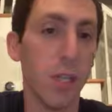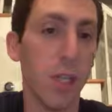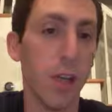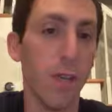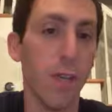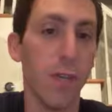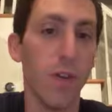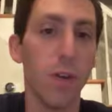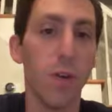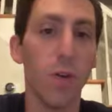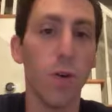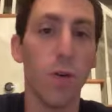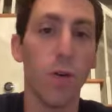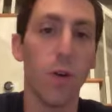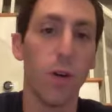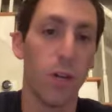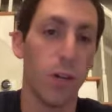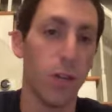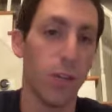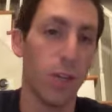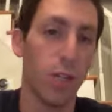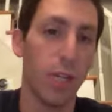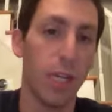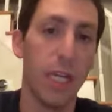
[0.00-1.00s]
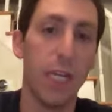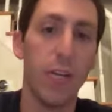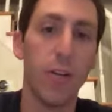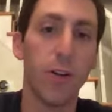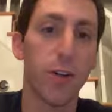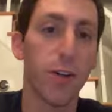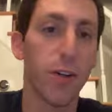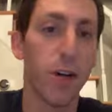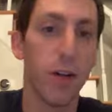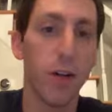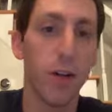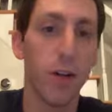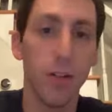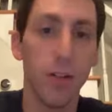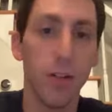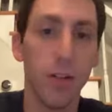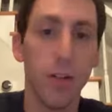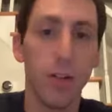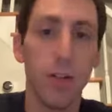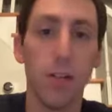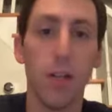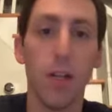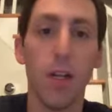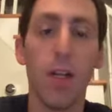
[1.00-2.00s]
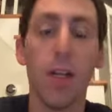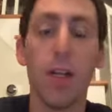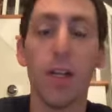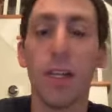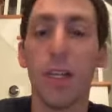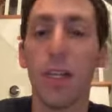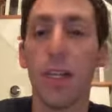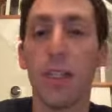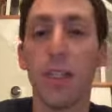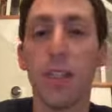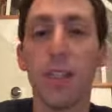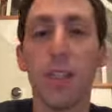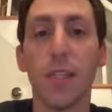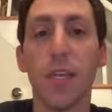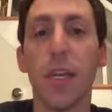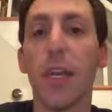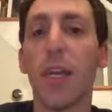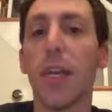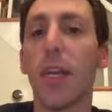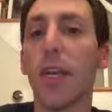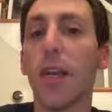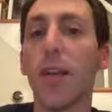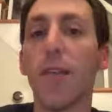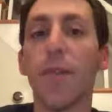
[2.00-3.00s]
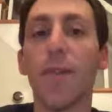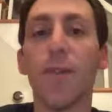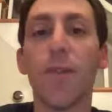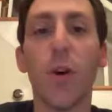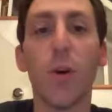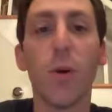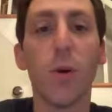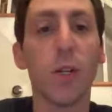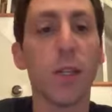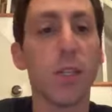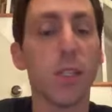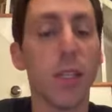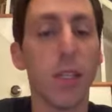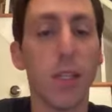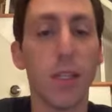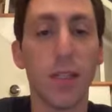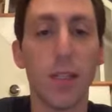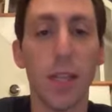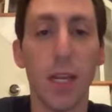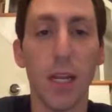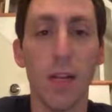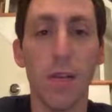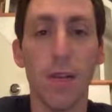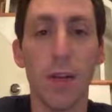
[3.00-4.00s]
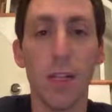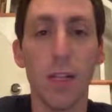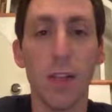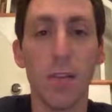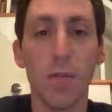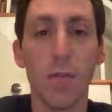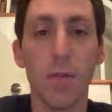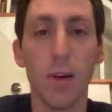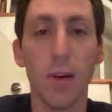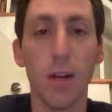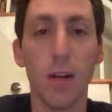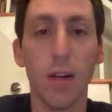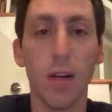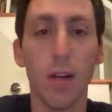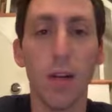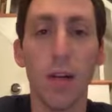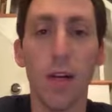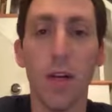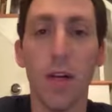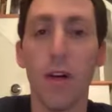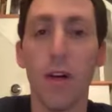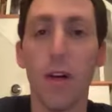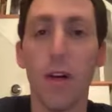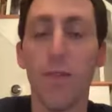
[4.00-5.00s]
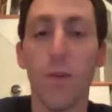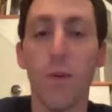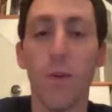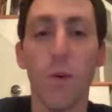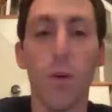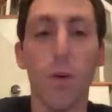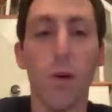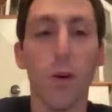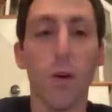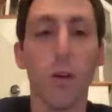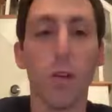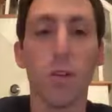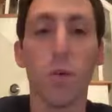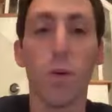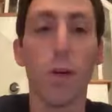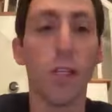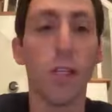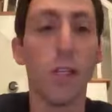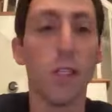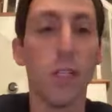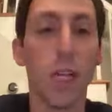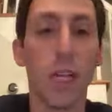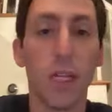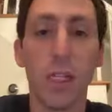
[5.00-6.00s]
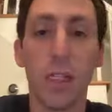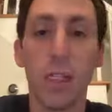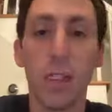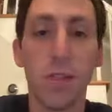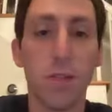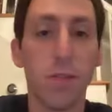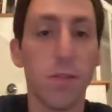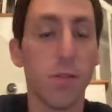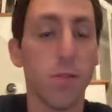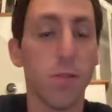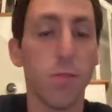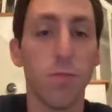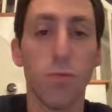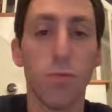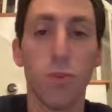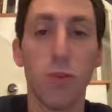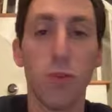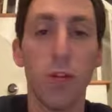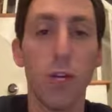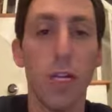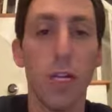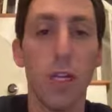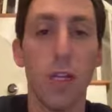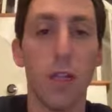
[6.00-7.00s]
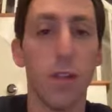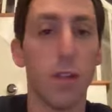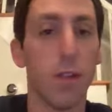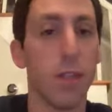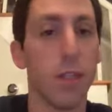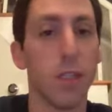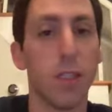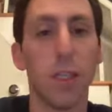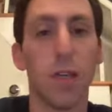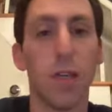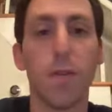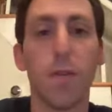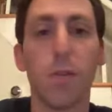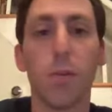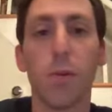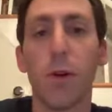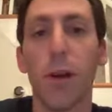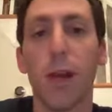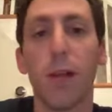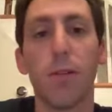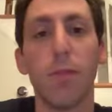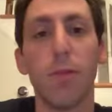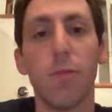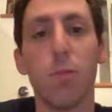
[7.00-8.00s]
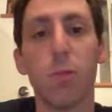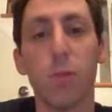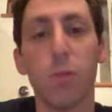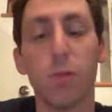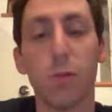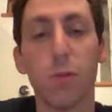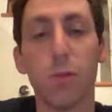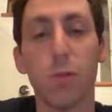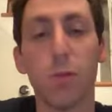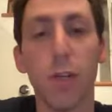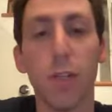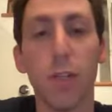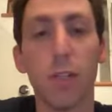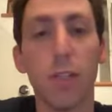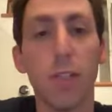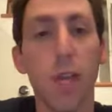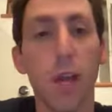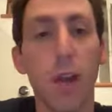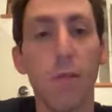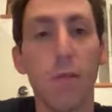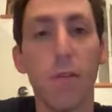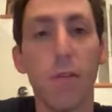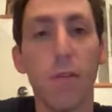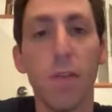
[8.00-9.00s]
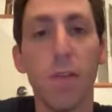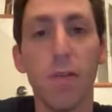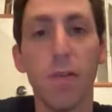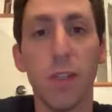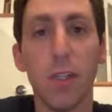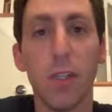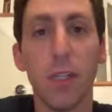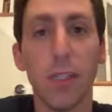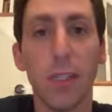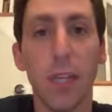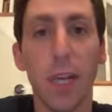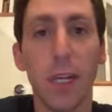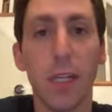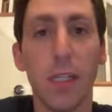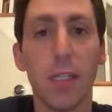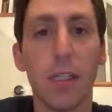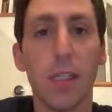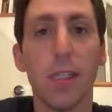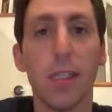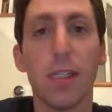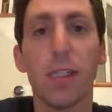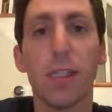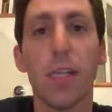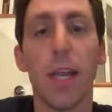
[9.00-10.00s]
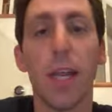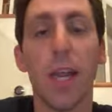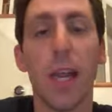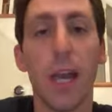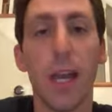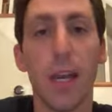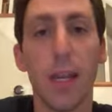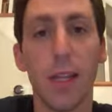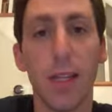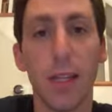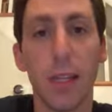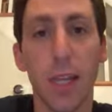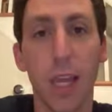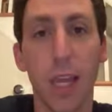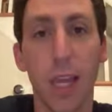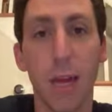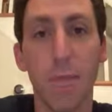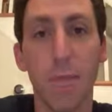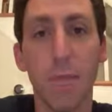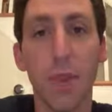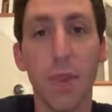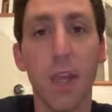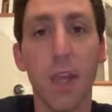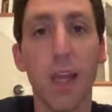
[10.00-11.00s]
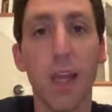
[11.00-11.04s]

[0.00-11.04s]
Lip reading: If your kindergartners can stay focused and attentive at the rug for 20 seconds, great. Let's give a proactive observable direction every 15 seconds and stay ahead of the game.